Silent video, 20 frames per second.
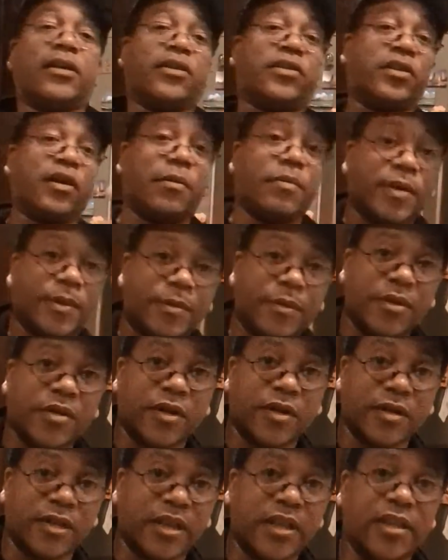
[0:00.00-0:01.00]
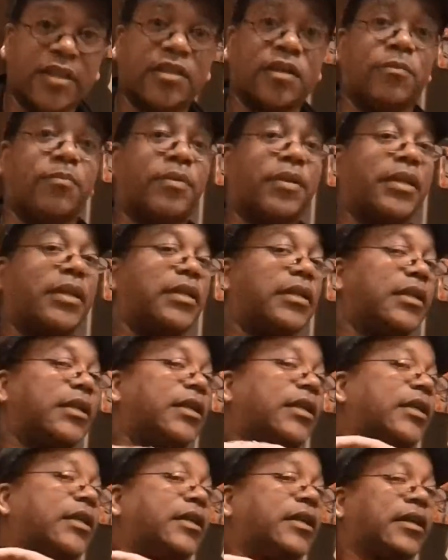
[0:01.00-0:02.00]
Some people cook these
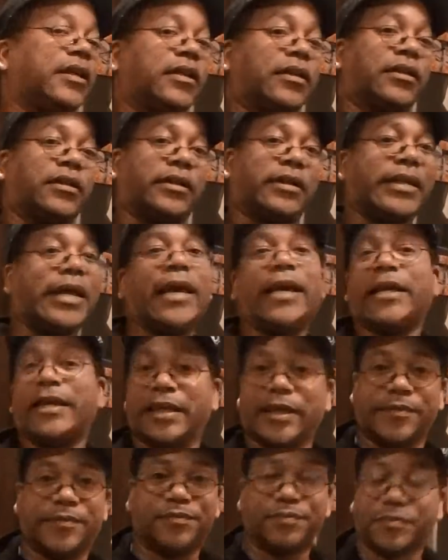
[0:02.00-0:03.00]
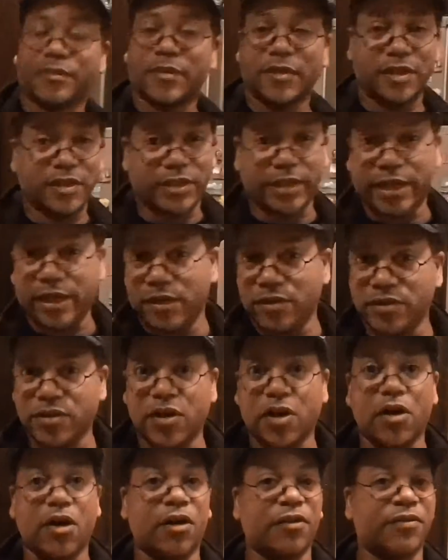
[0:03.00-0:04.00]
completely naked. Shells
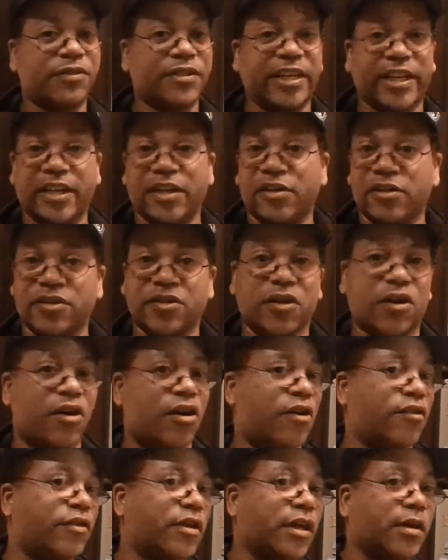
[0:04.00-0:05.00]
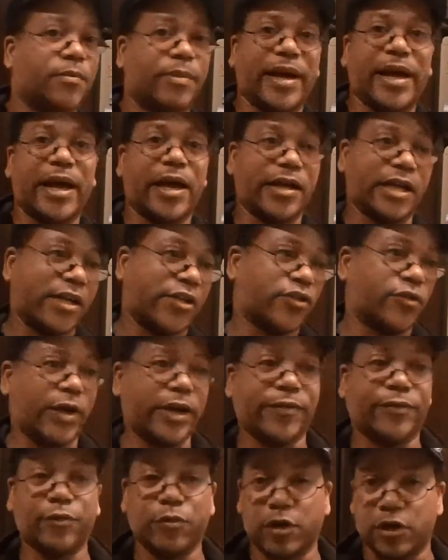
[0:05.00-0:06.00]
off, tails off, pow, that's
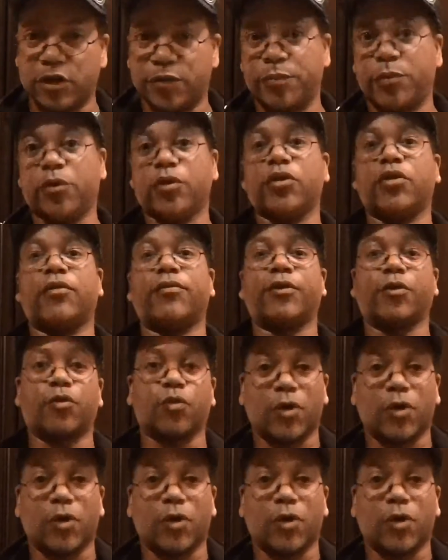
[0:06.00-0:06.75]
great if you want to spoon it over